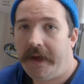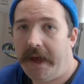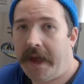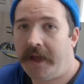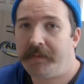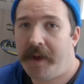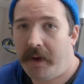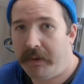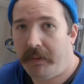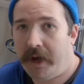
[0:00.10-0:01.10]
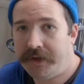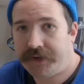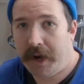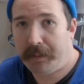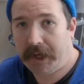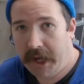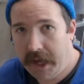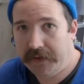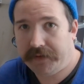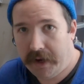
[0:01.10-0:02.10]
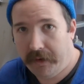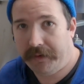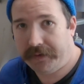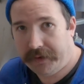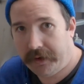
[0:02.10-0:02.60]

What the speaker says: Hey, how's about we wash a couple of kegs now on this